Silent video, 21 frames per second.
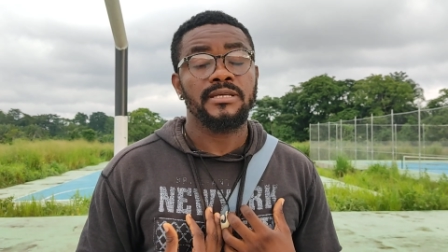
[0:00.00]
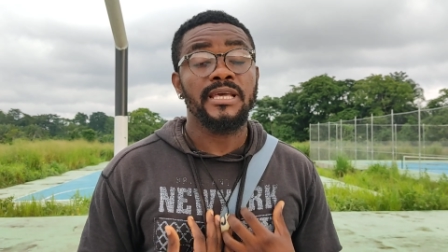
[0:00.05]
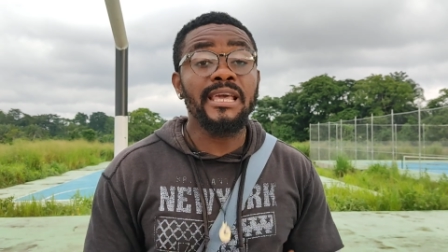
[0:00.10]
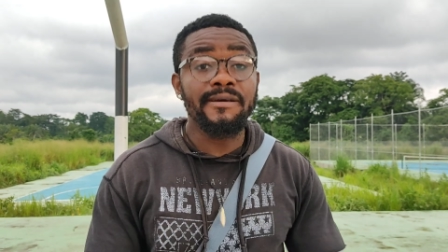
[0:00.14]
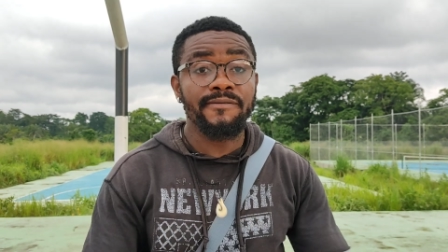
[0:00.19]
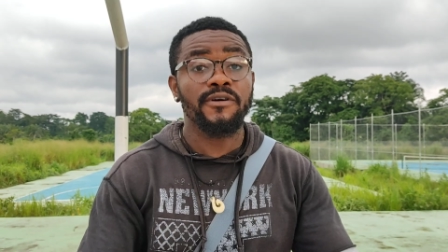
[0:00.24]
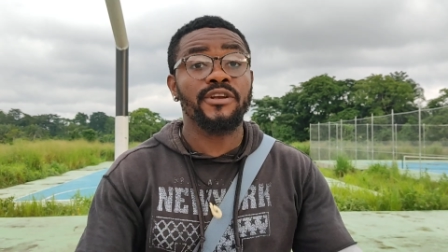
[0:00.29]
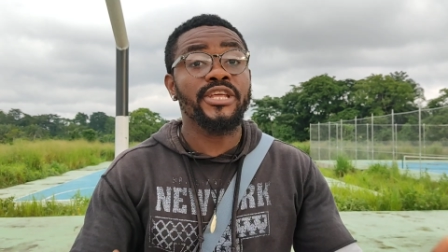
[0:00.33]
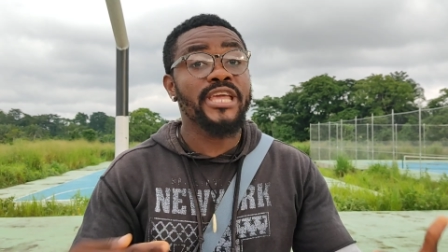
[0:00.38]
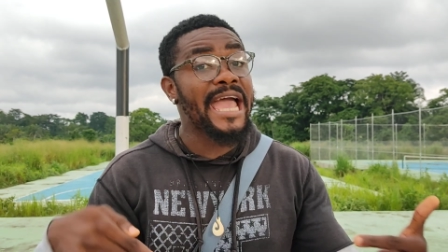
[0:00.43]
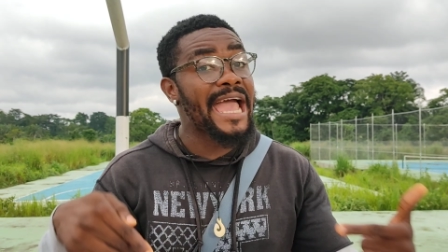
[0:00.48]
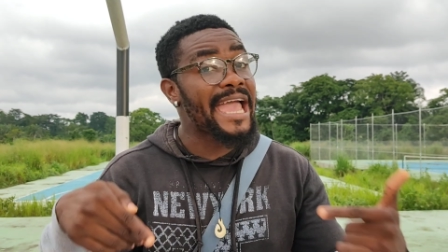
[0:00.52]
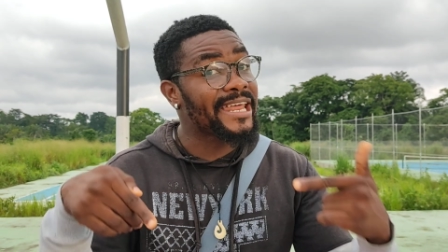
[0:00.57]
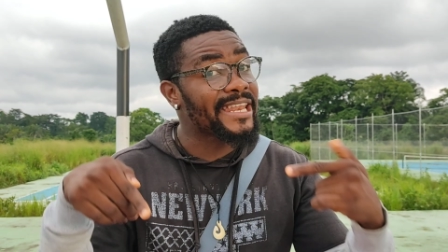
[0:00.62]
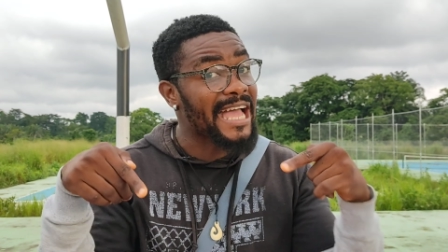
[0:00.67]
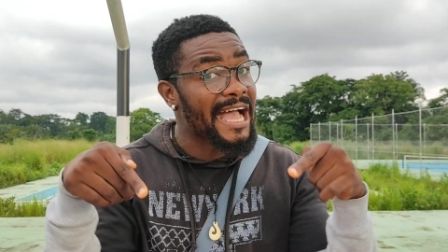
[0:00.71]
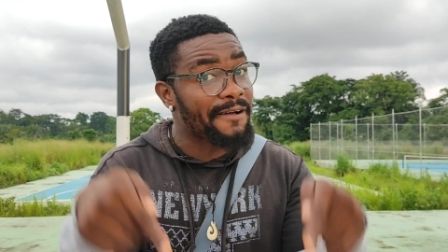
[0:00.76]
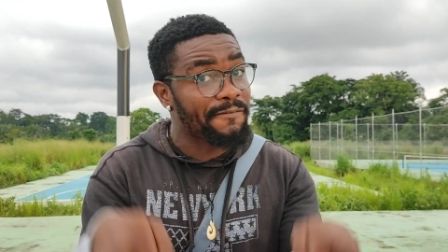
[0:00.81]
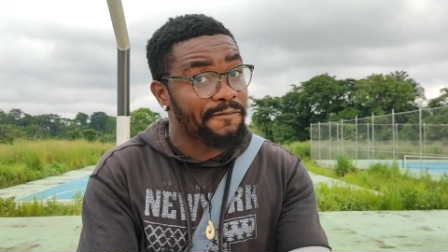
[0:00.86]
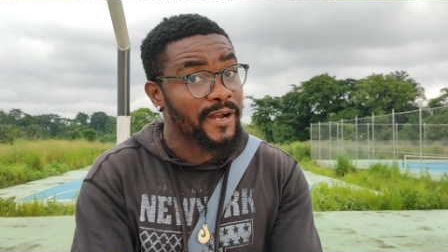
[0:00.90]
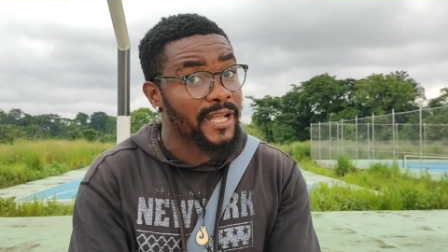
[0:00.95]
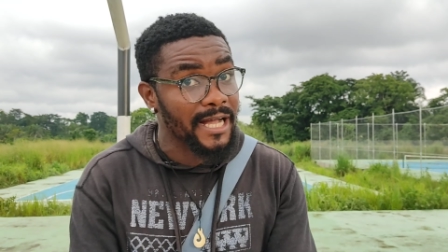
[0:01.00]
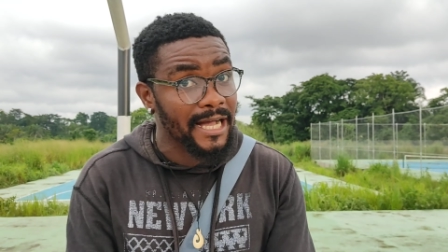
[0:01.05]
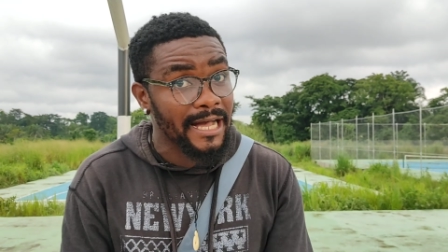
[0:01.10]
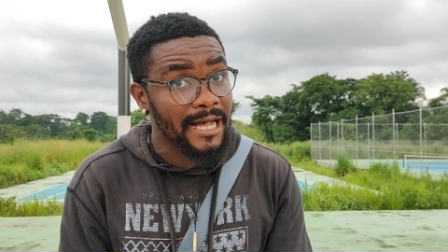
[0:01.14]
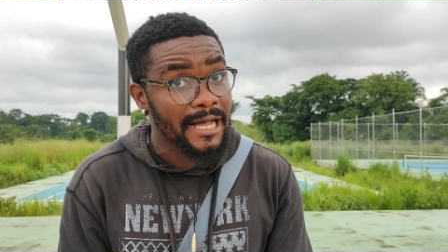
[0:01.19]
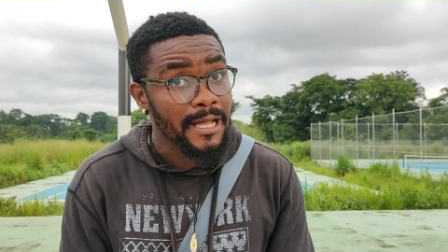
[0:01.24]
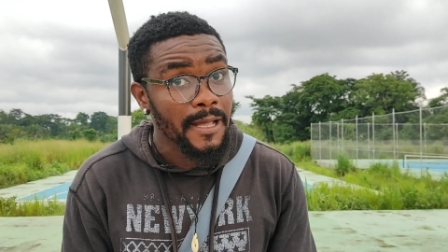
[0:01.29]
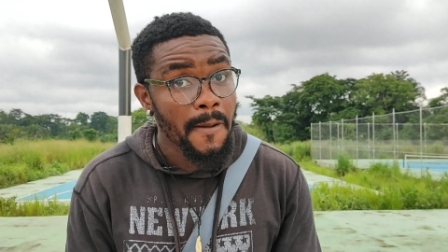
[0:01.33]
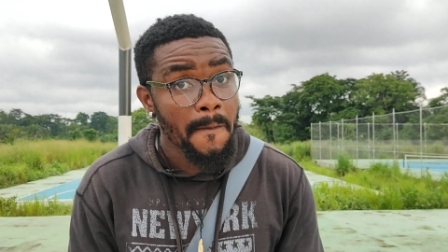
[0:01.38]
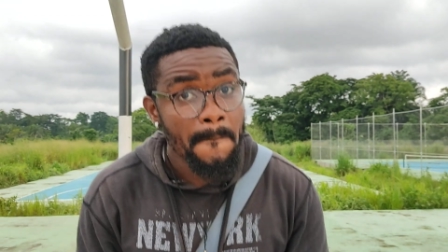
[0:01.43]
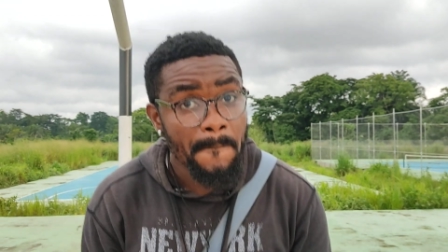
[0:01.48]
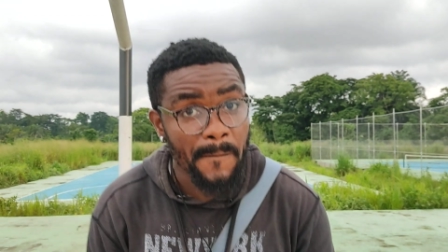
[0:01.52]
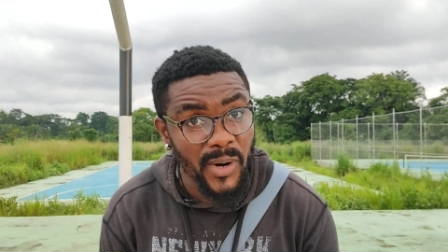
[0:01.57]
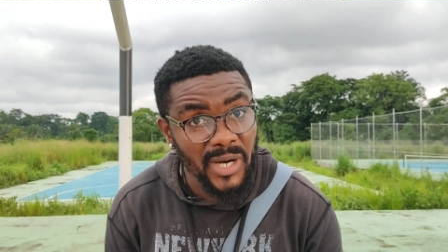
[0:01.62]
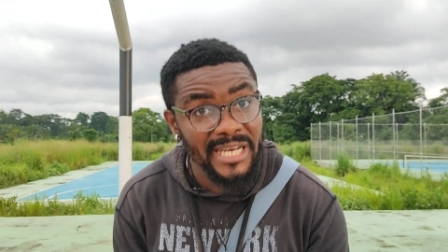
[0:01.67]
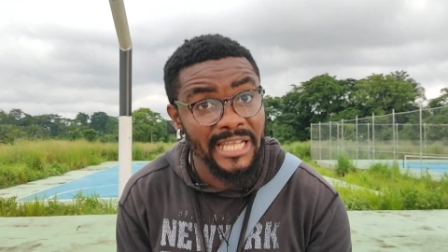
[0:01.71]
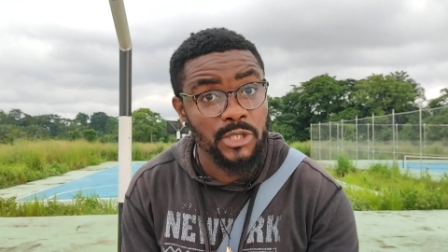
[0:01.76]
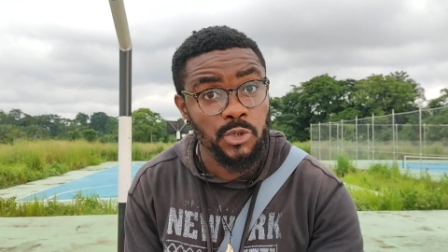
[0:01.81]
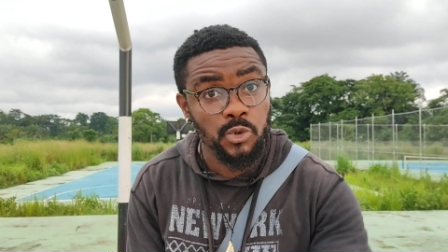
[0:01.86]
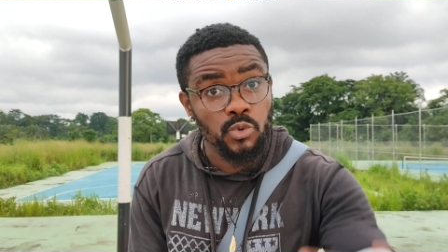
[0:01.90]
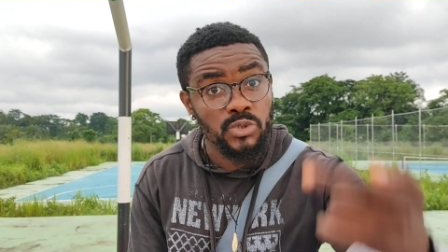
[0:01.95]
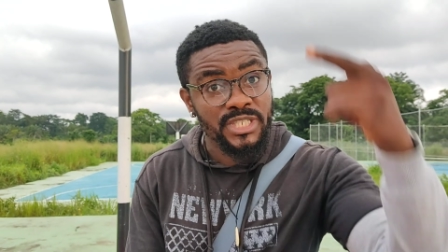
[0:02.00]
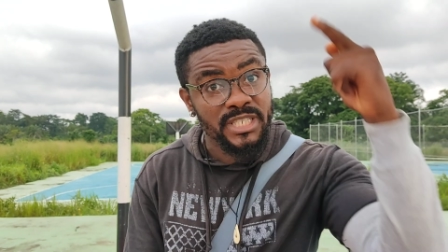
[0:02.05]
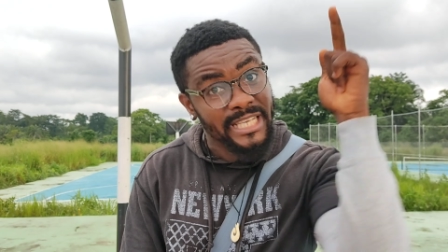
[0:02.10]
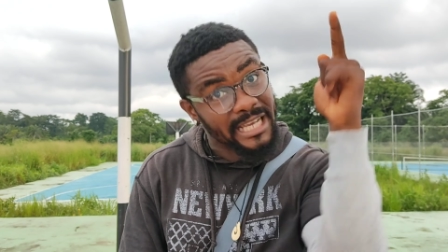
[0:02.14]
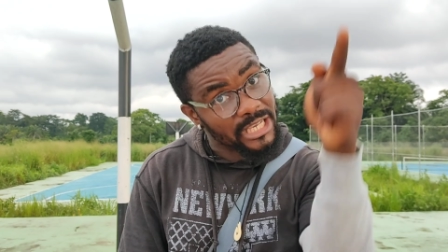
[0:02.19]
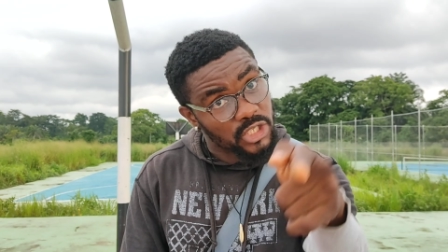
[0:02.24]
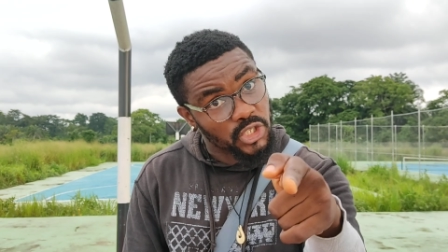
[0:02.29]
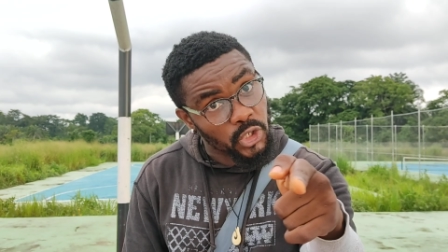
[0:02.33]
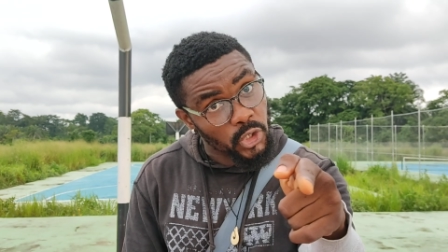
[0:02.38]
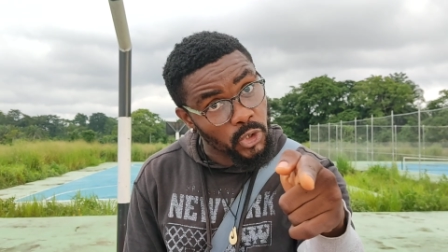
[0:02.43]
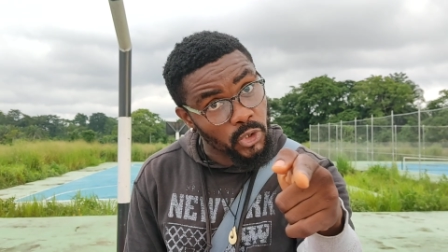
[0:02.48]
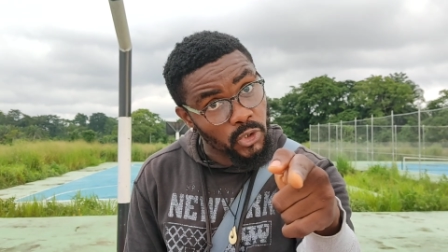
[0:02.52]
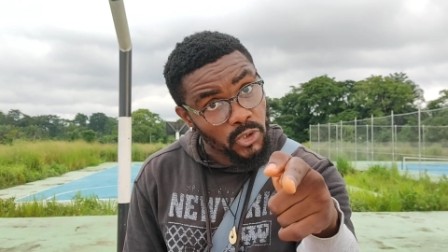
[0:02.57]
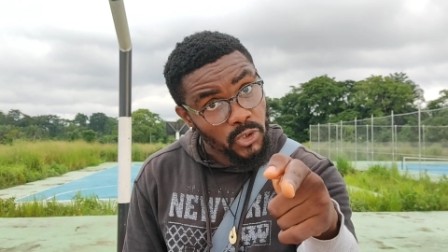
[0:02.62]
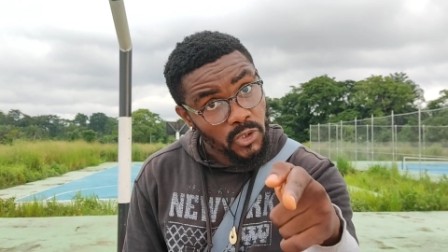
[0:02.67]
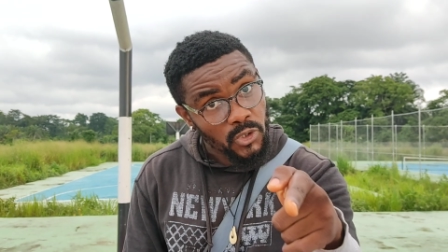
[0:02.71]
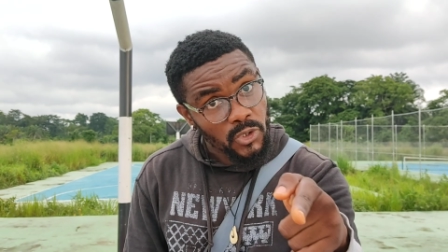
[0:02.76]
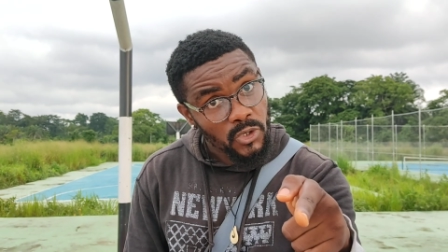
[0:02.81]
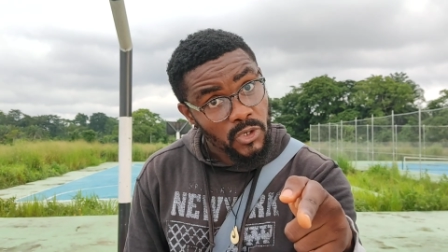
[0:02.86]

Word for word: Even here in Africa, police will chase you.